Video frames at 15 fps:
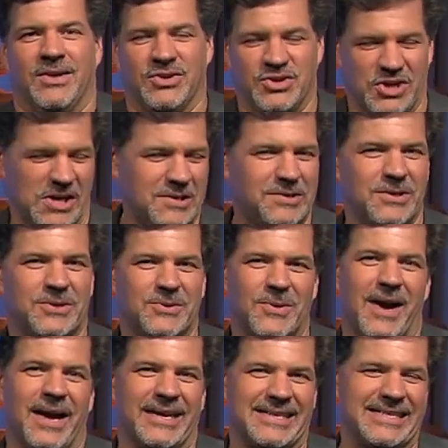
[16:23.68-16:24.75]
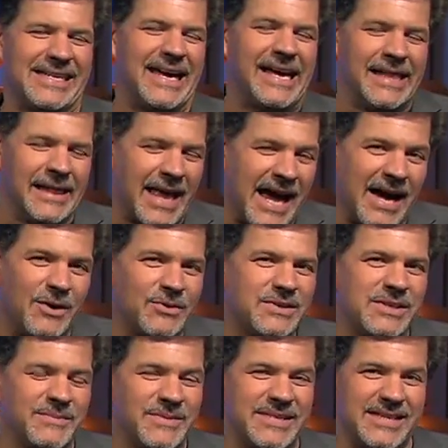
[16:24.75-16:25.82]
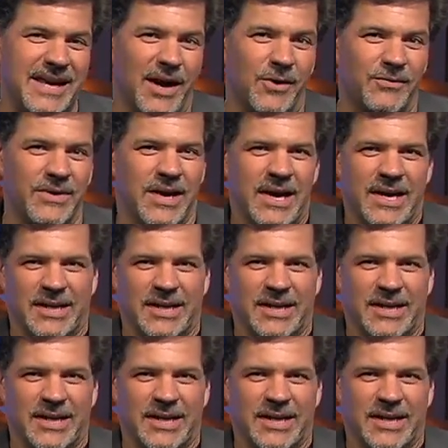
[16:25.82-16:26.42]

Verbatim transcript: Jesus Christ allows himself